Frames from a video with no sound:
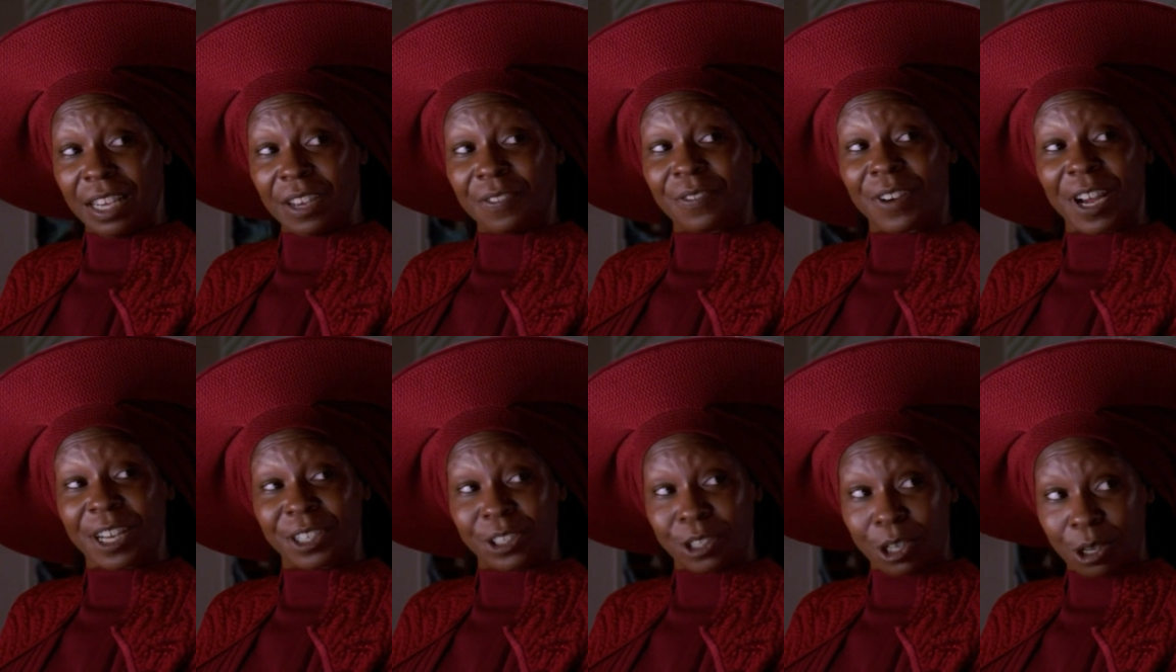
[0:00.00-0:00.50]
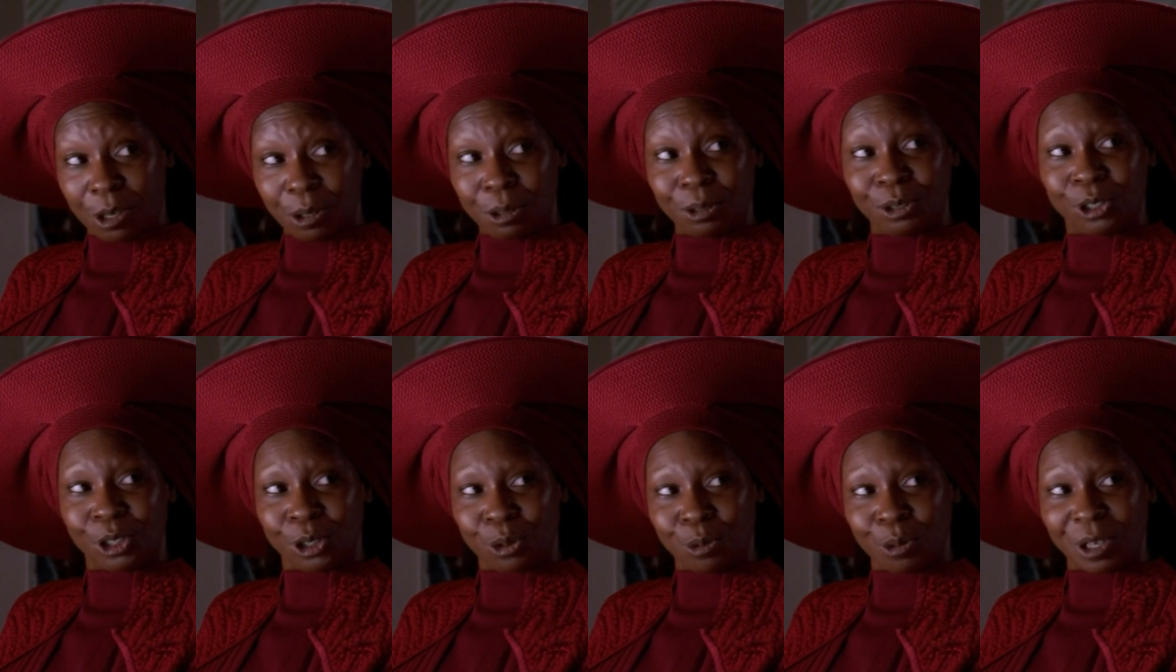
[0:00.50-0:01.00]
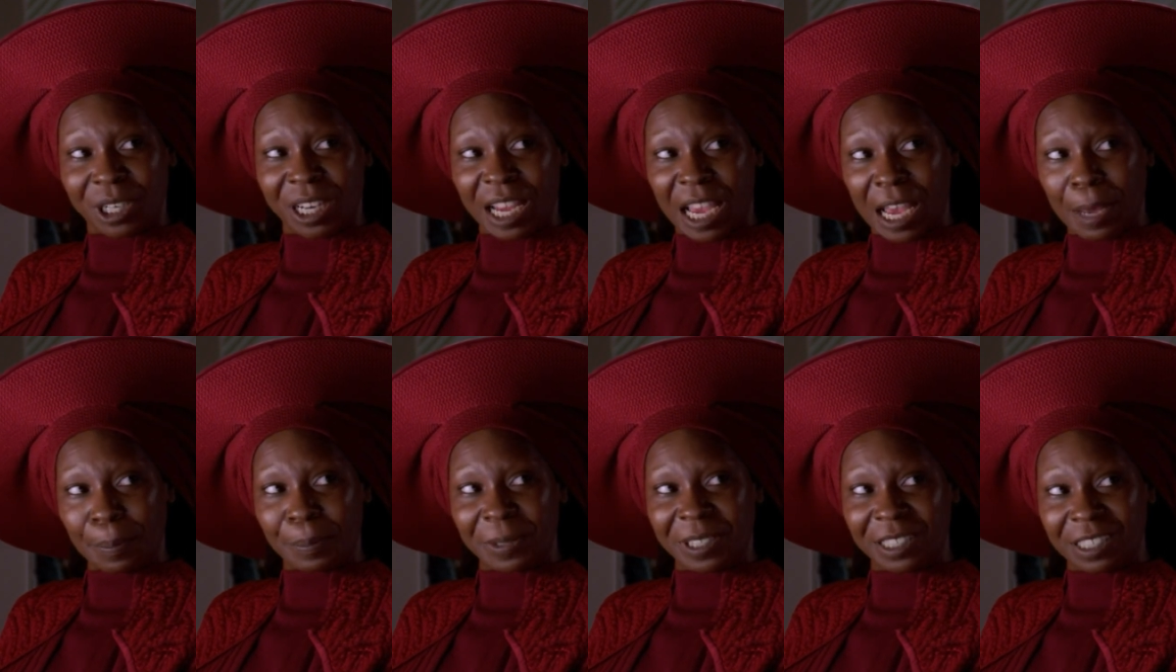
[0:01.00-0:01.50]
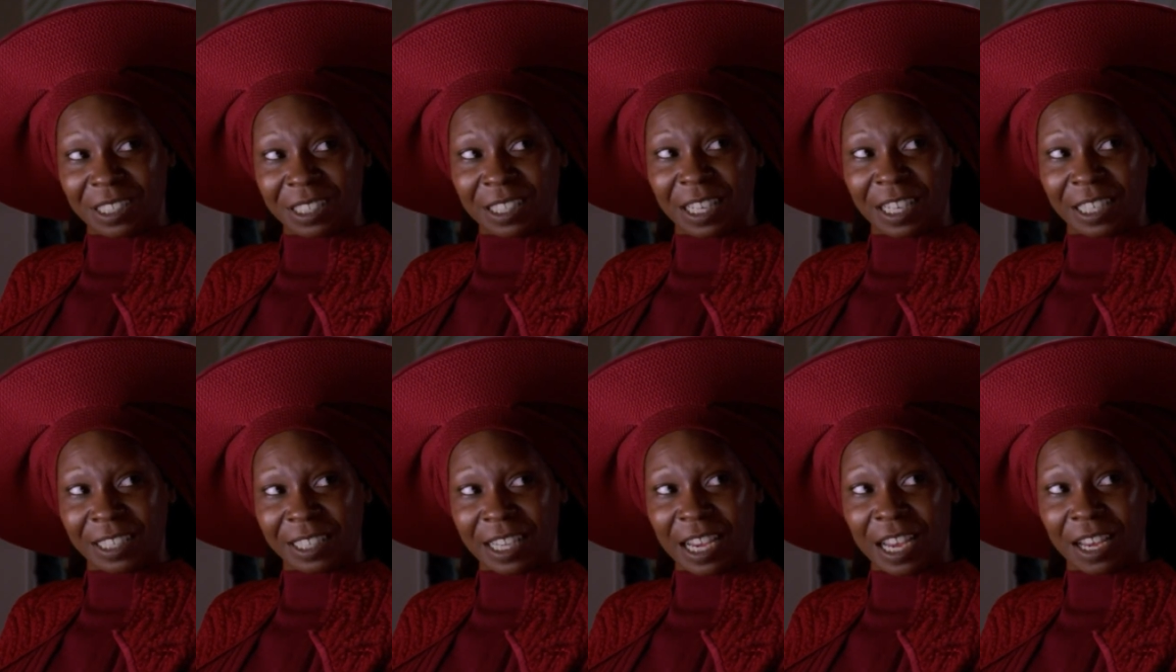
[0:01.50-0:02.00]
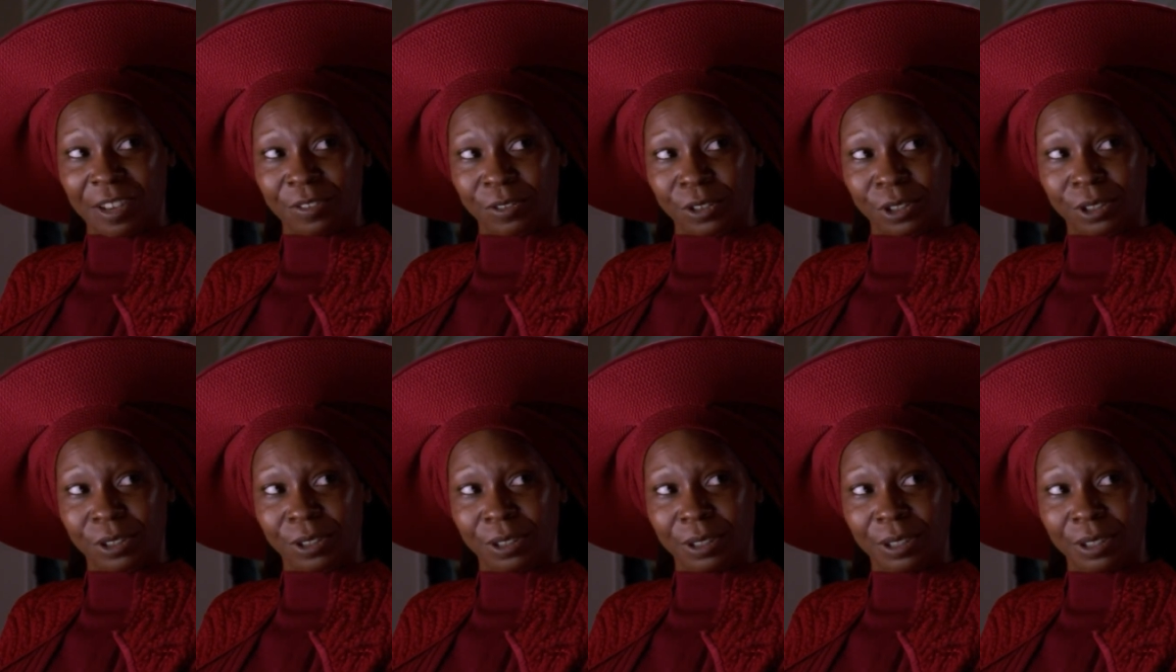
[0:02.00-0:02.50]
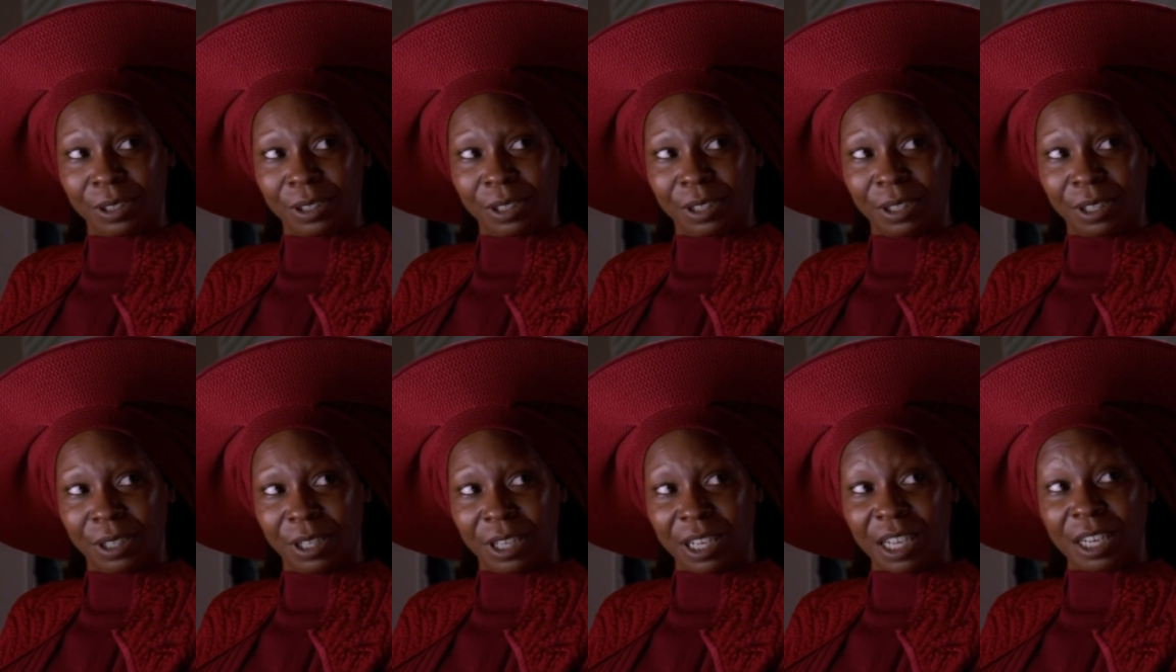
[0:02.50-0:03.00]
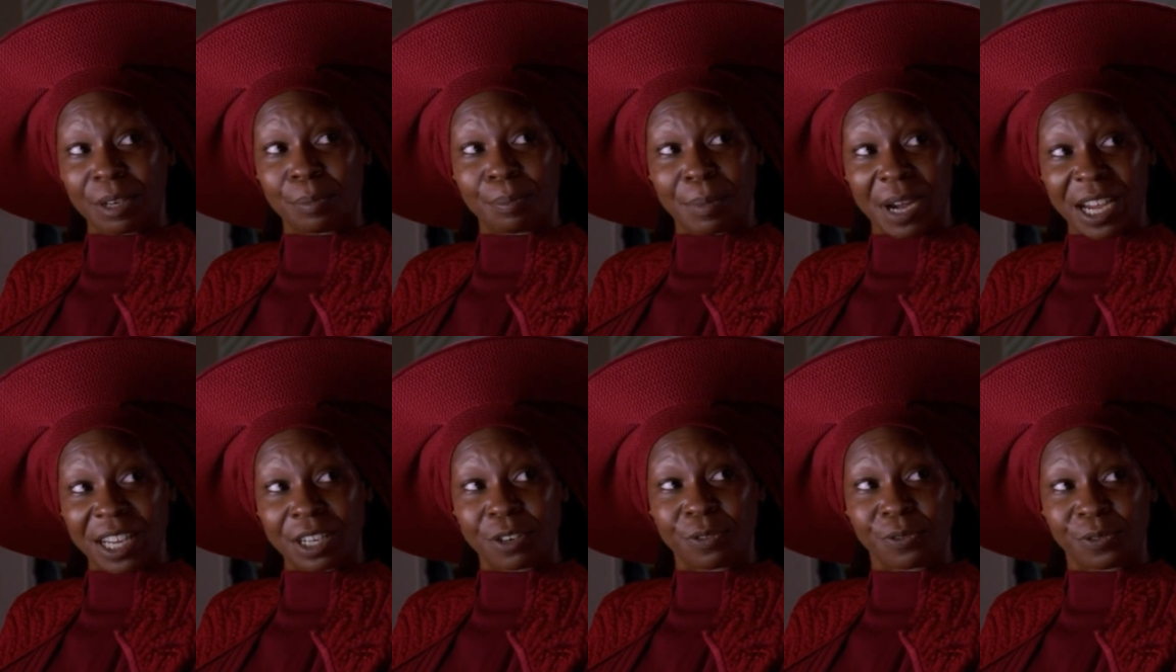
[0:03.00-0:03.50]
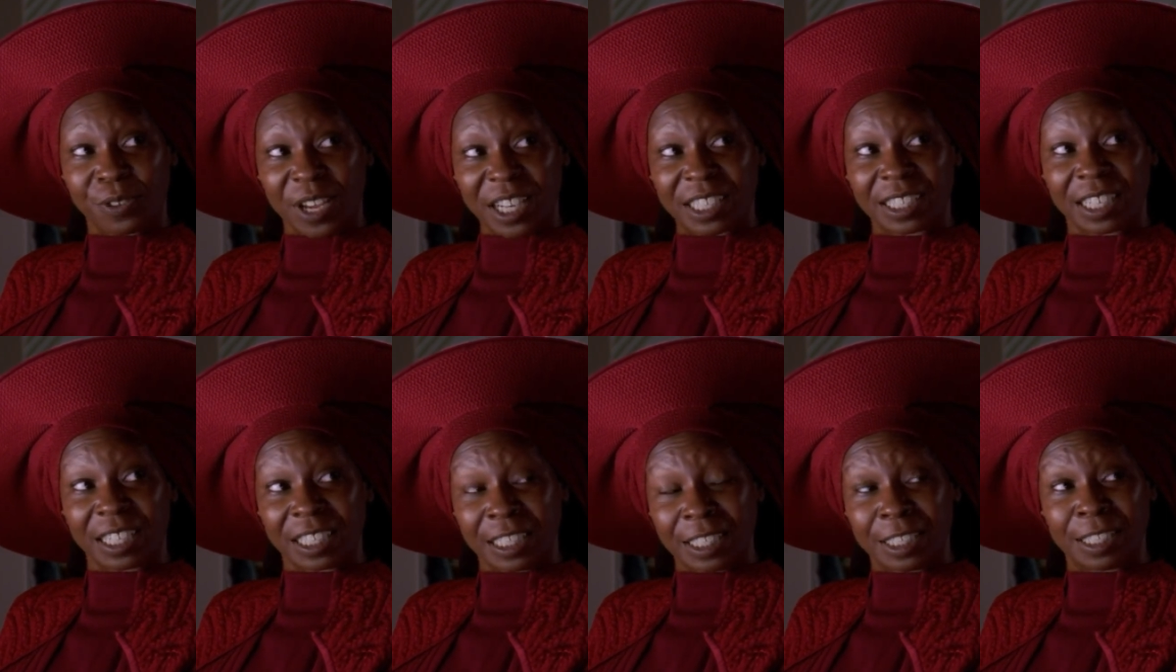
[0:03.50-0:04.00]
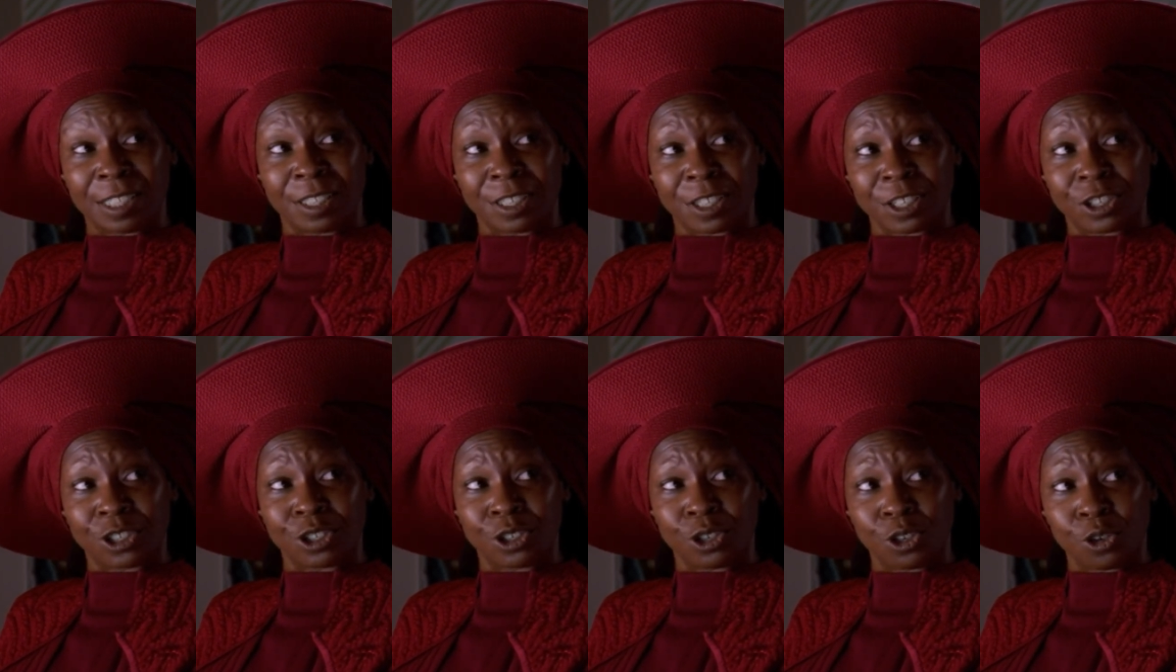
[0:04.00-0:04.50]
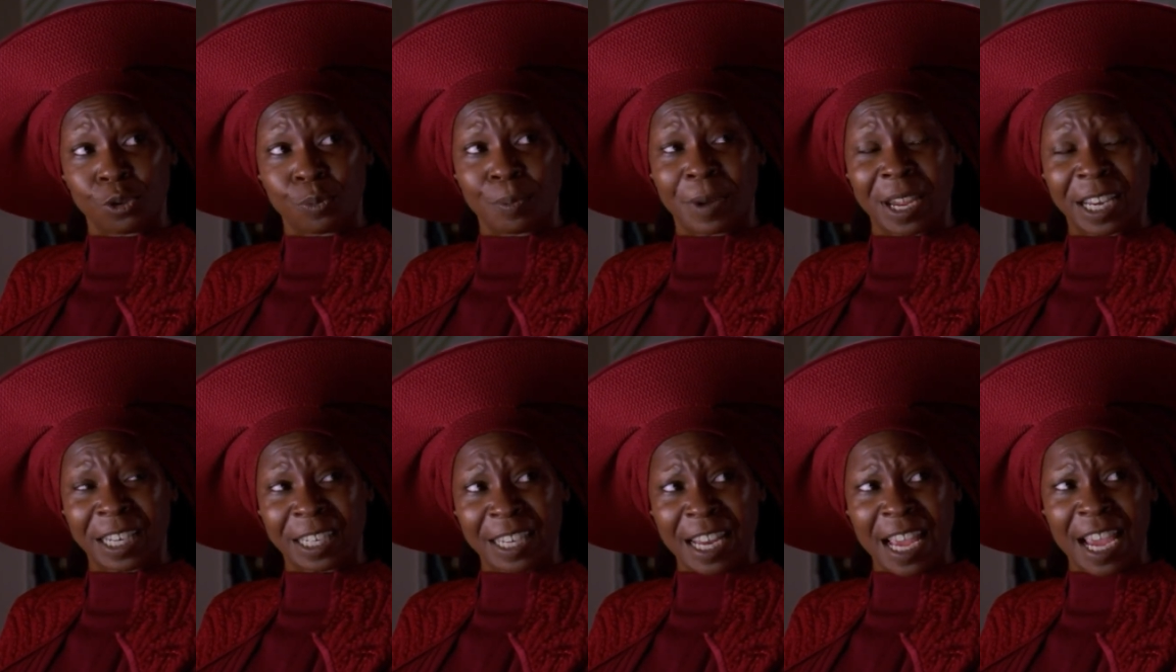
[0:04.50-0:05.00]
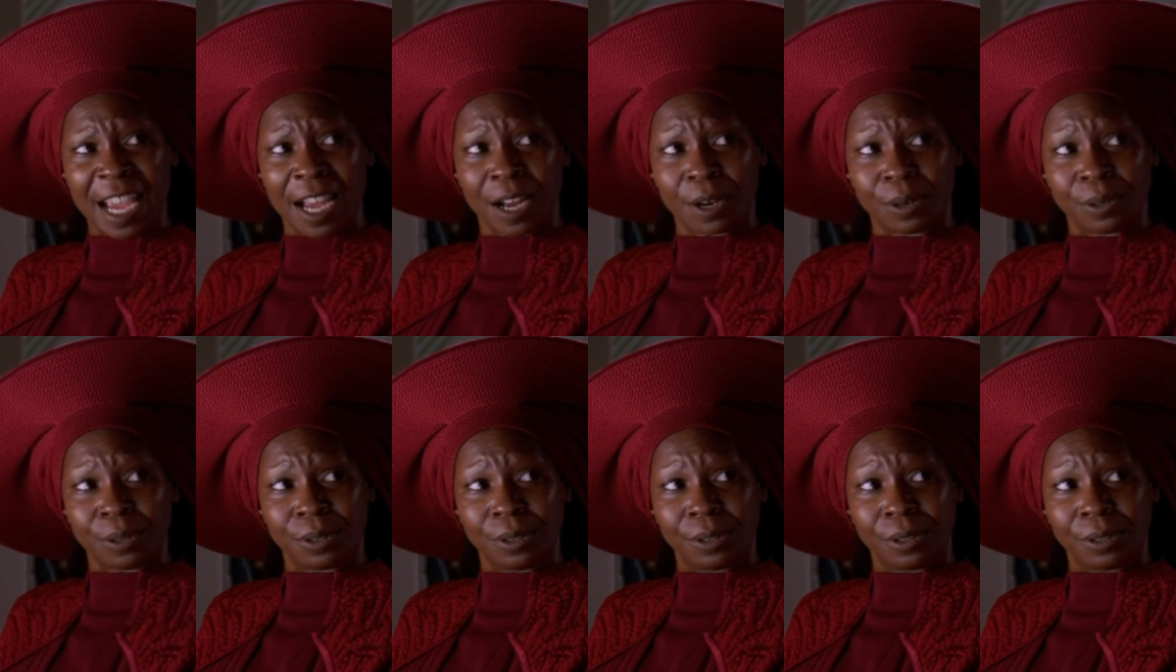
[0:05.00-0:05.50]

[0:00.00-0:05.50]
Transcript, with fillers: If I told you what happened in that cavern, it might affect any decision you'd make now.